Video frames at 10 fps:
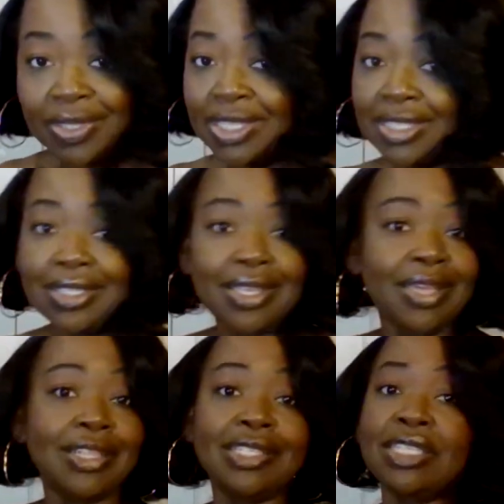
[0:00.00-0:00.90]
Is this going
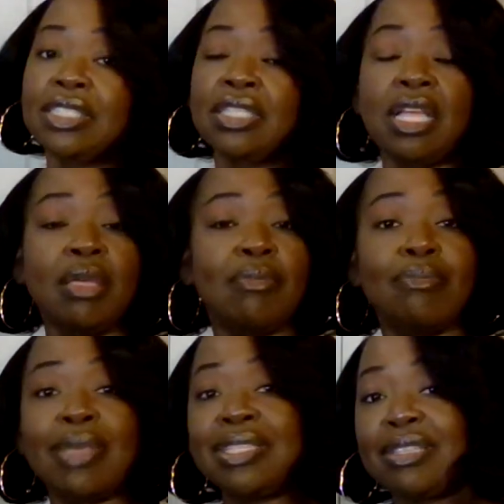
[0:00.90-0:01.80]
to just
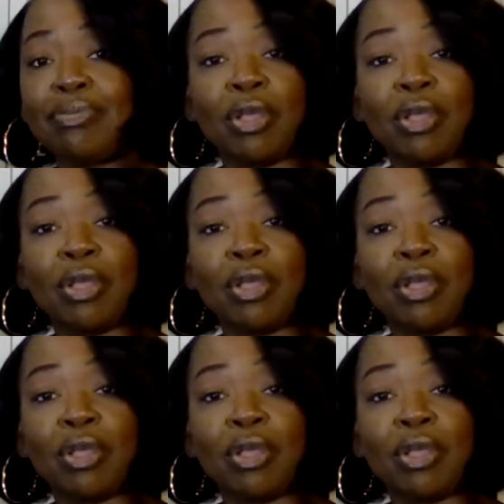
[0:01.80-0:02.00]
mess up